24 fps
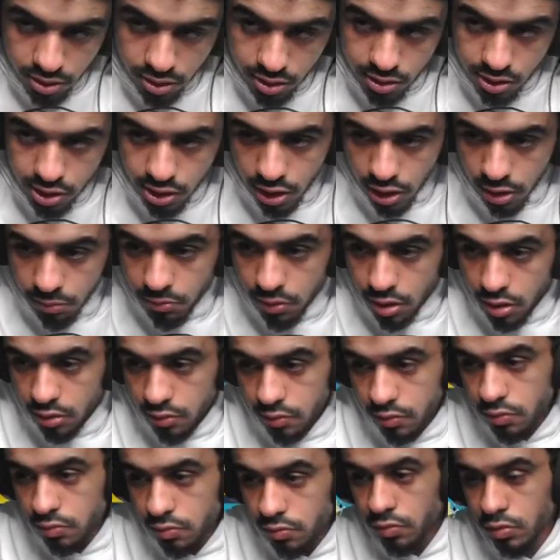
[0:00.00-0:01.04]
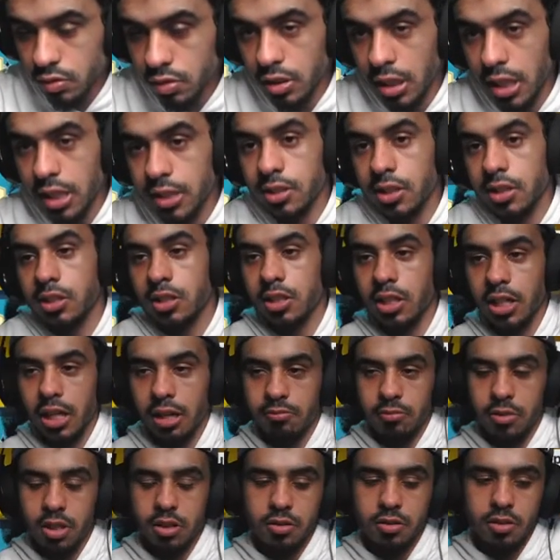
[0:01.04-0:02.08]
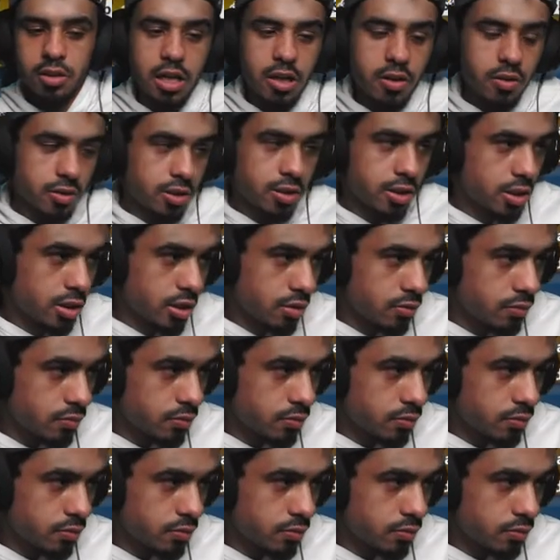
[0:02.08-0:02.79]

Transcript: It's a scam, man. That's a scam, man. I don't care.